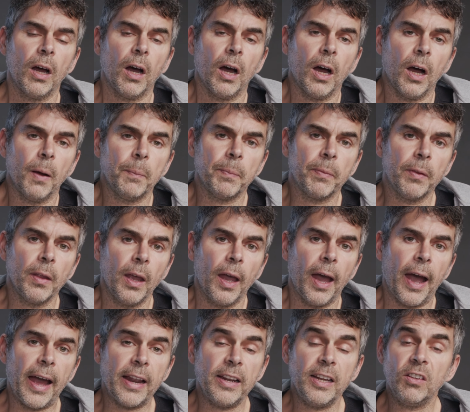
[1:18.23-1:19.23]
Um,
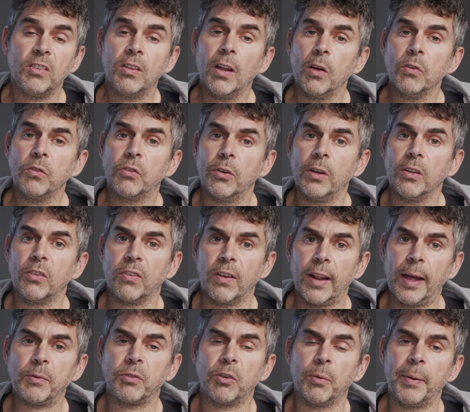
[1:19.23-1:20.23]
and he's known for his
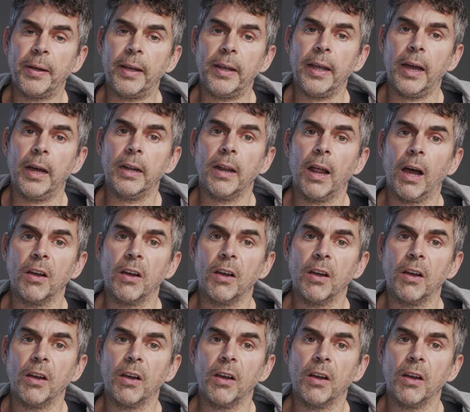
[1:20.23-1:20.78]
philanthropy and